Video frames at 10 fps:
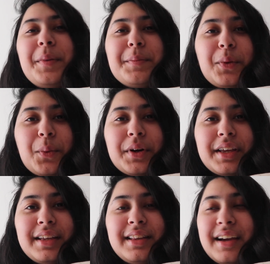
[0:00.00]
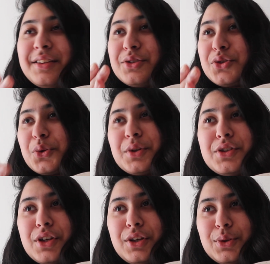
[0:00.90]
people working there. The store
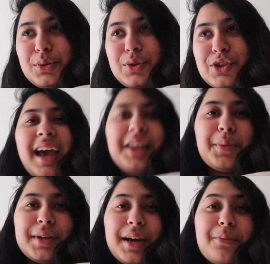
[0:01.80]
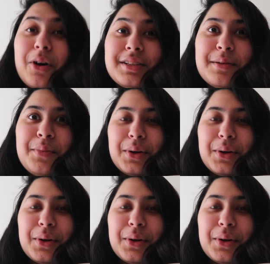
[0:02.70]
is huge. Anyway, I bought some